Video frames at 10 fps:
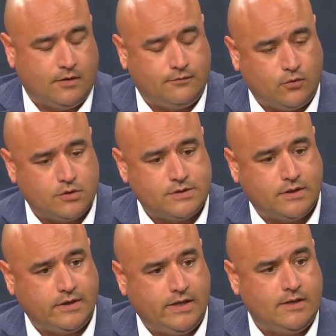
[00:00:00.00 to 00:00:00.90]

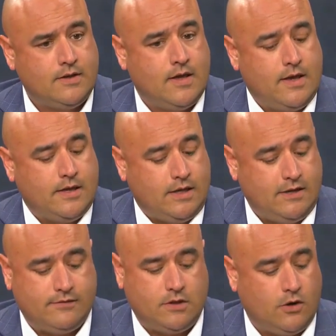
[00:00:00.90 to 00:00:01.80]
Unfortunately,
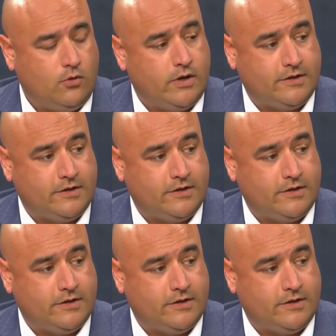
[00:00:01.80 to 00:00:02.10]
even though it